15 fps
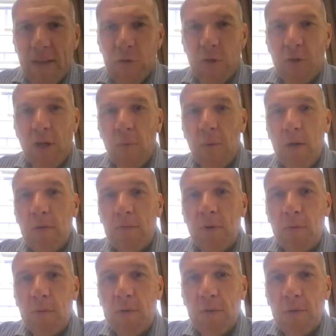so now we look
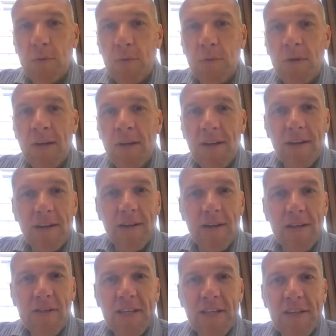forward to
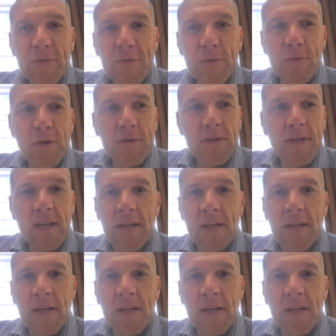listening to Dr.